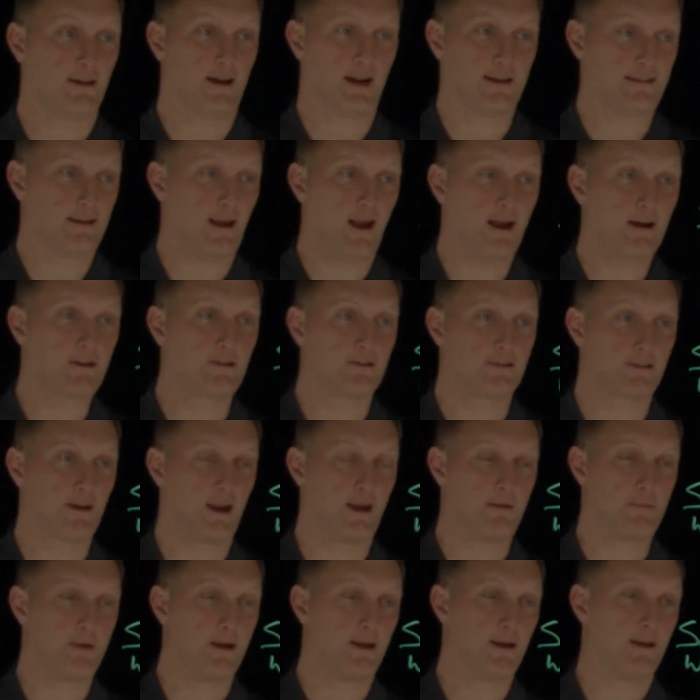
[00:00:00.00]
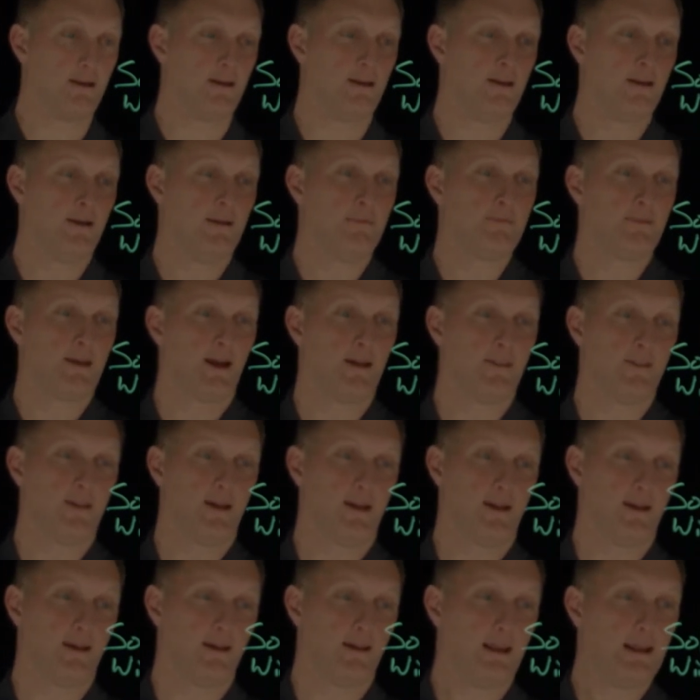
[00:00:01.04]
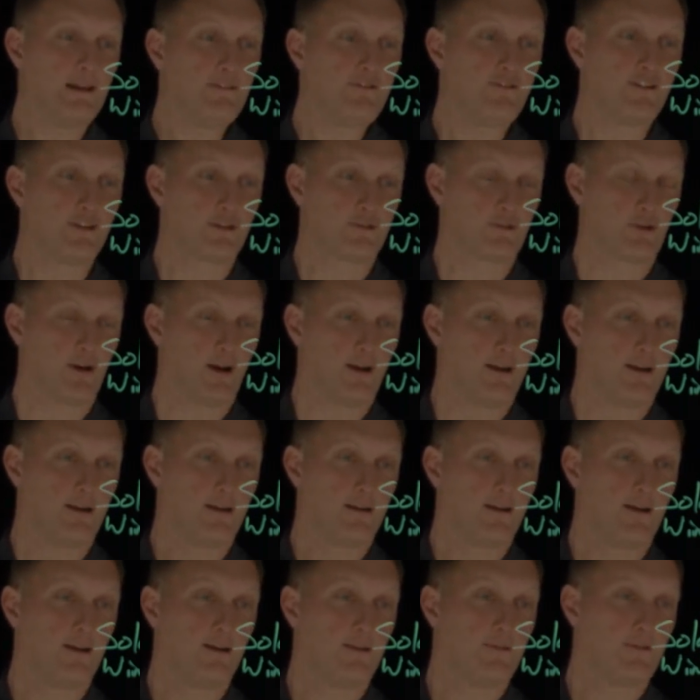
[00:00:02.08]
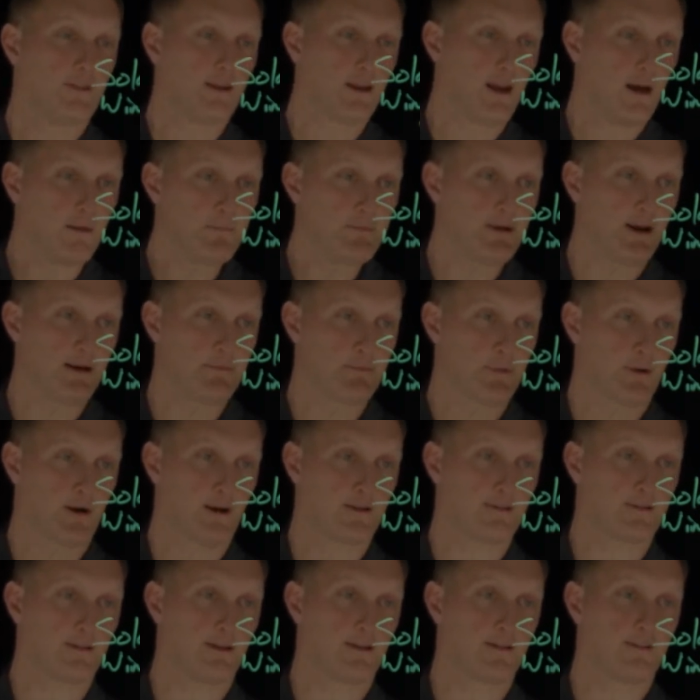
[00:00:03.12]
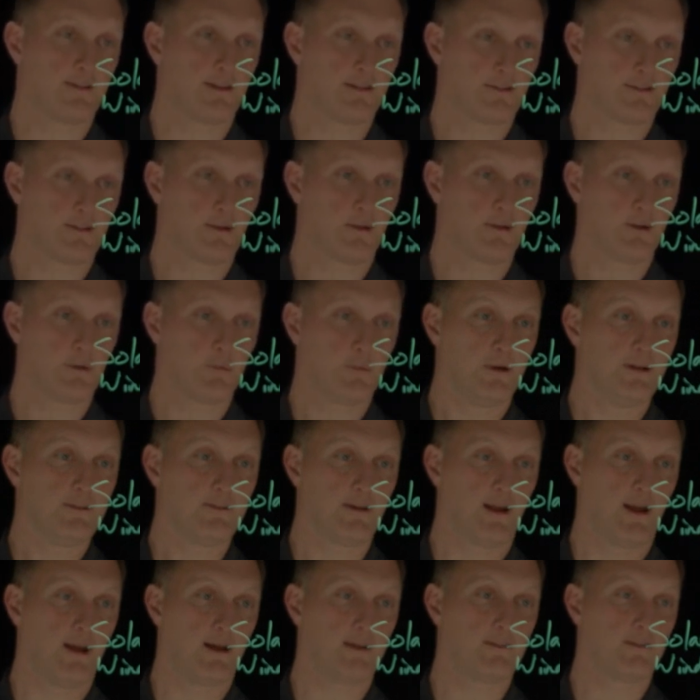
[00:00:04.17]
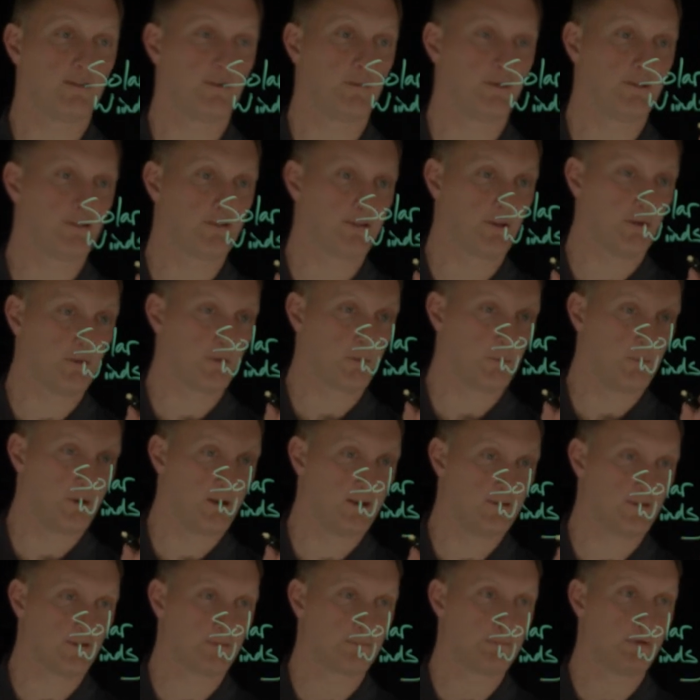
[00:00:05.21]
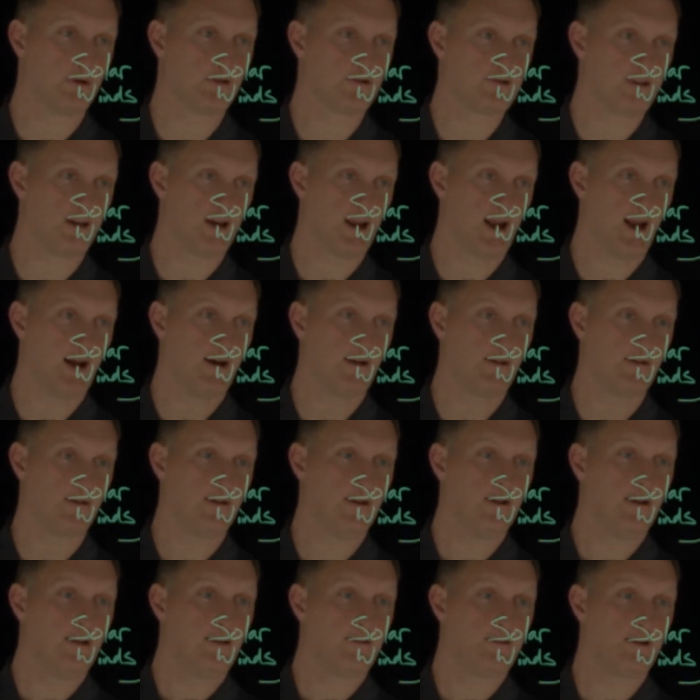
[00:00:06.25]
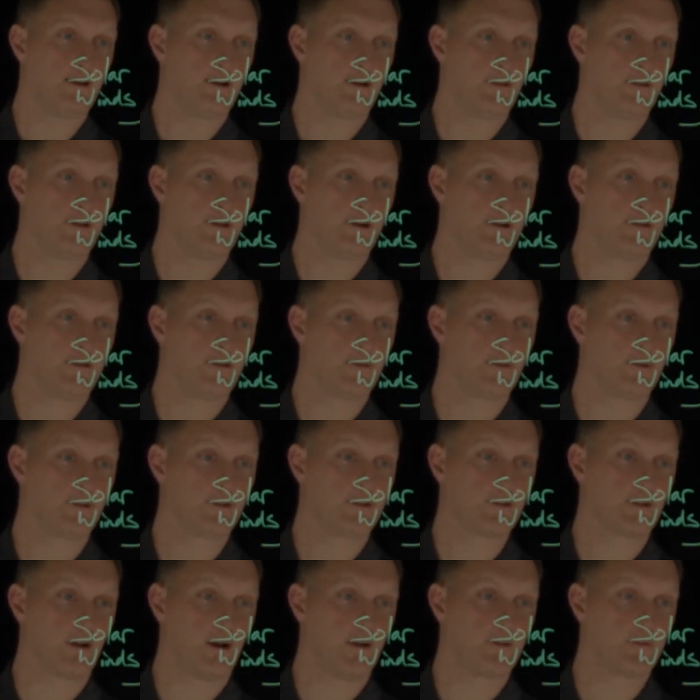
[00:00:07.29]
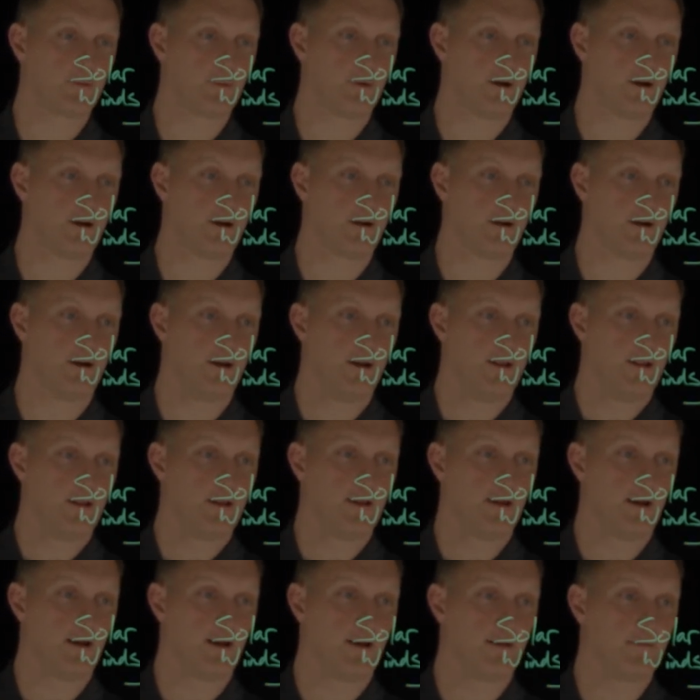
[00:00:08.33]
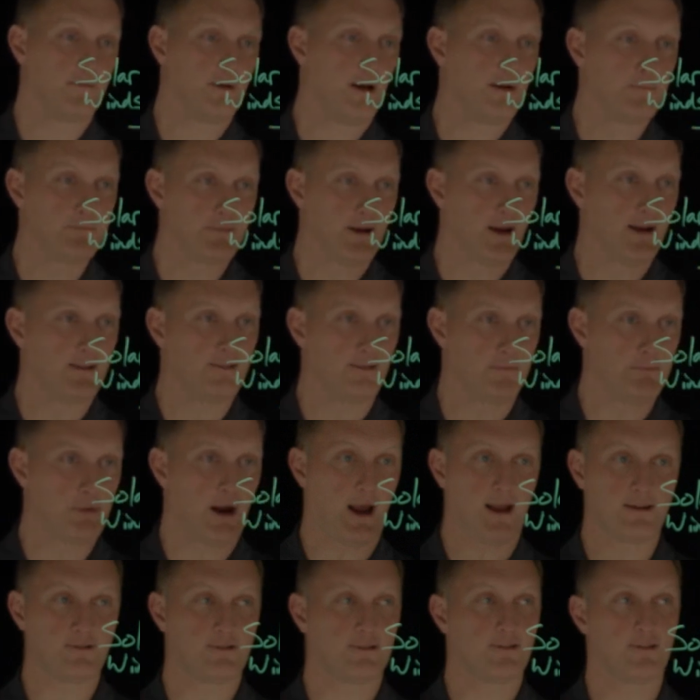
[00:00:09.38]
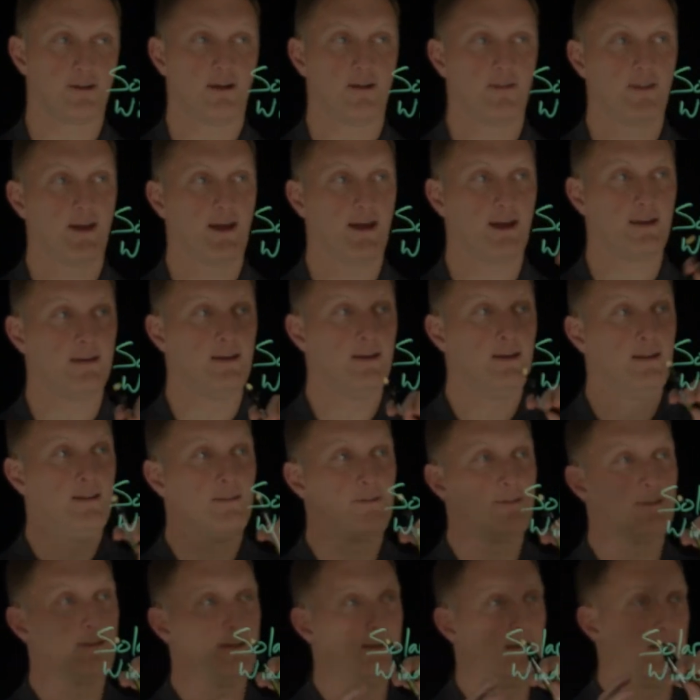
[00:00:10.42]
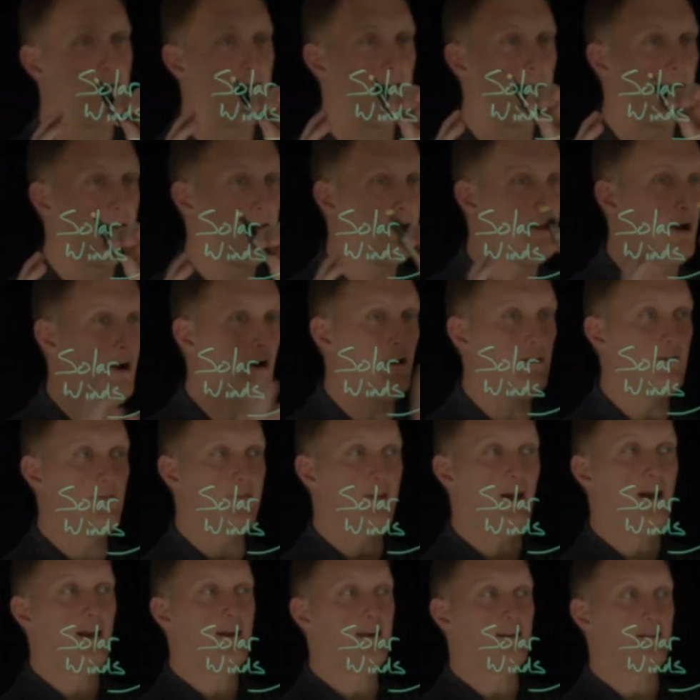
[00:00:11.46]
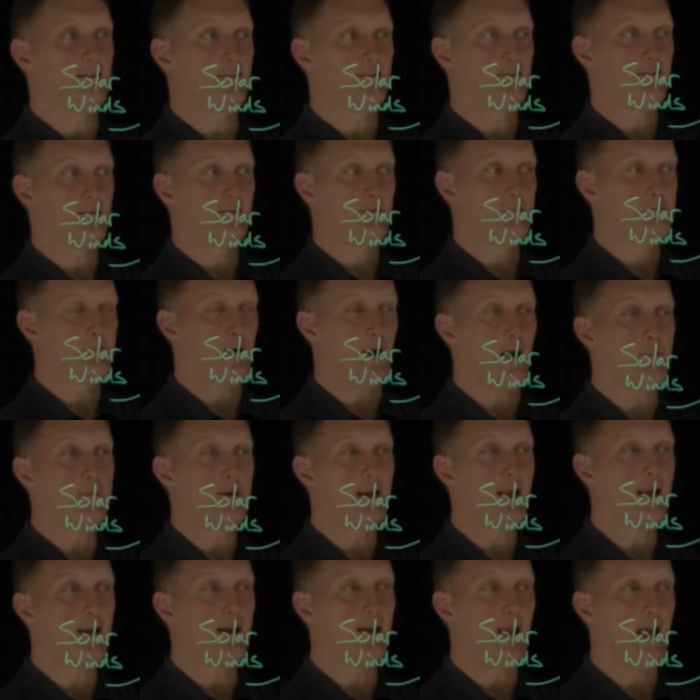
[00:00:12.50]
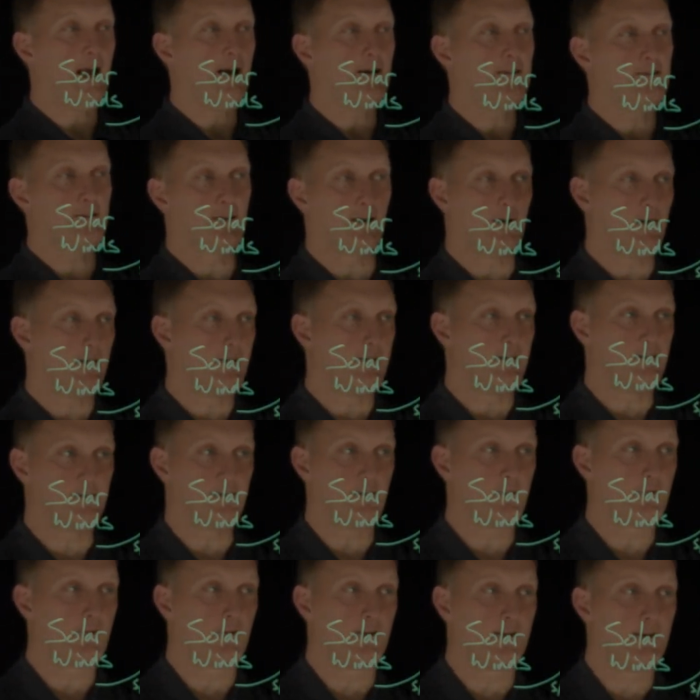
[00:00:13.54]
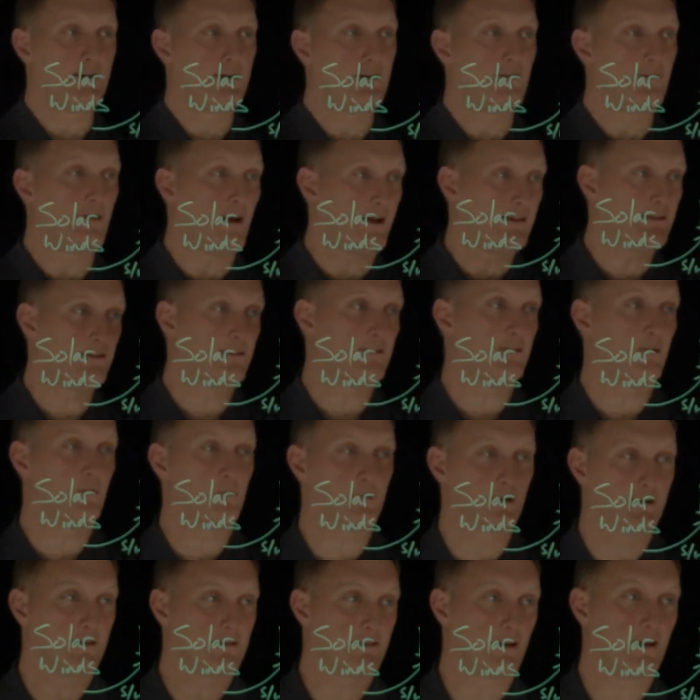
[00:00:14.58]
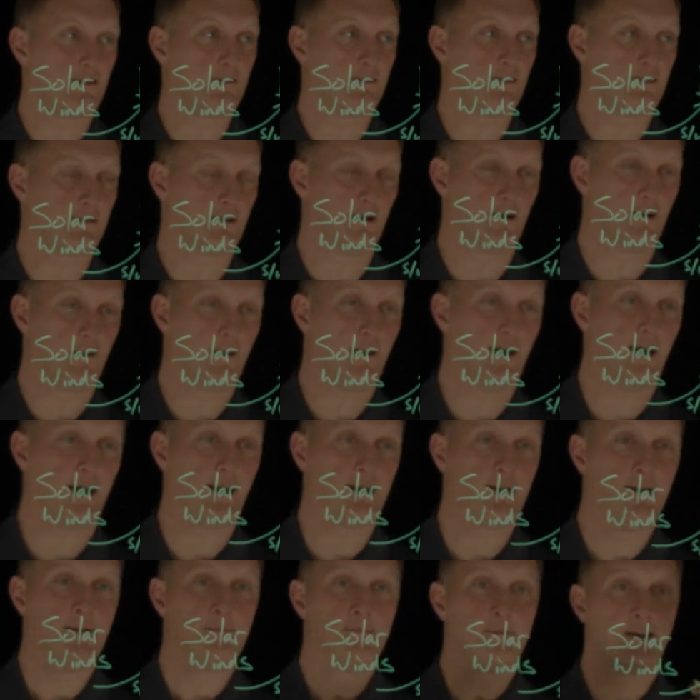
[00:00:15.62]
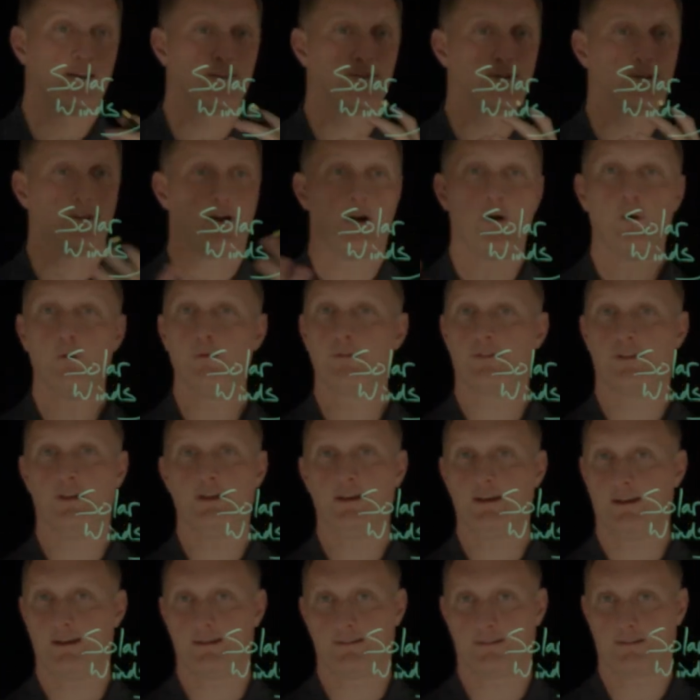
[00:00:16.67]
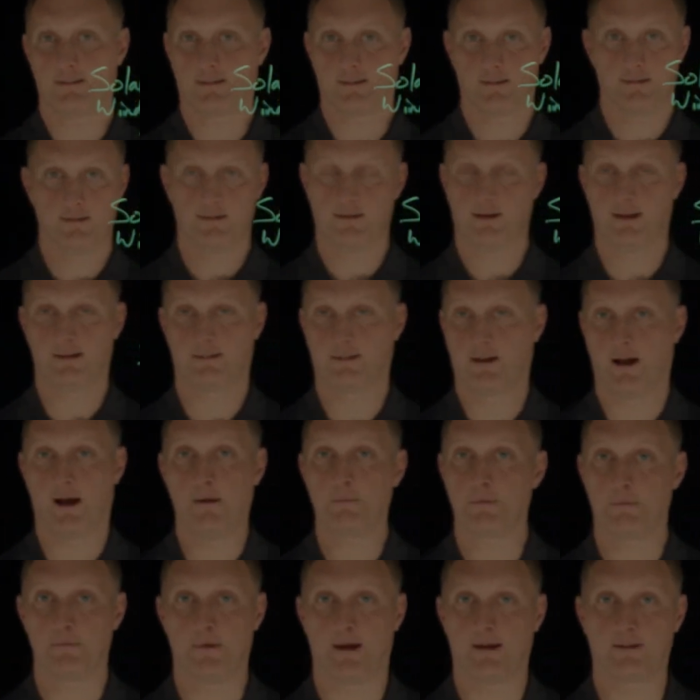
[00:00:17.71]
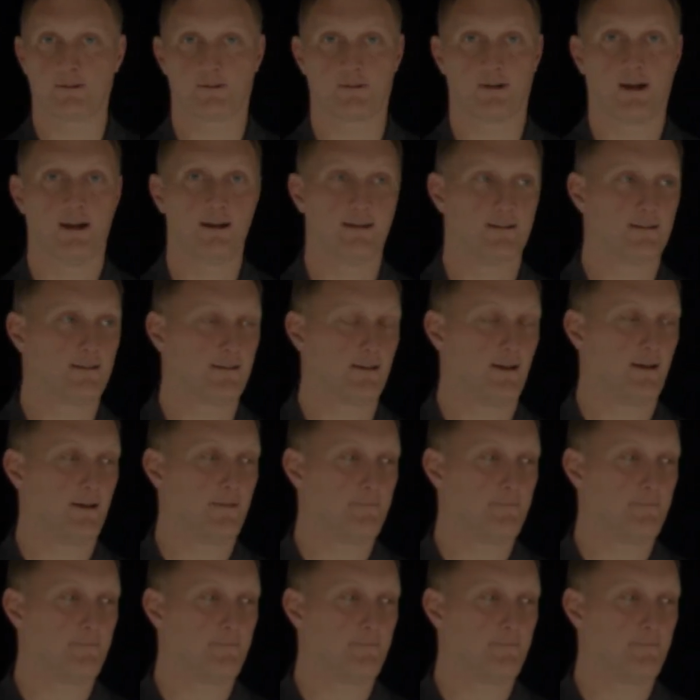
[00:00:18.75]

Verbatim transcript: attackers came in and they infiltrated the update process that SolarWinds had. So as SolarWinds is pushing out their different software updates and patches and all that, then all of that gets propagated out to all these different end devices and organizations and all that, and so the whole thing gets compromised, right? It's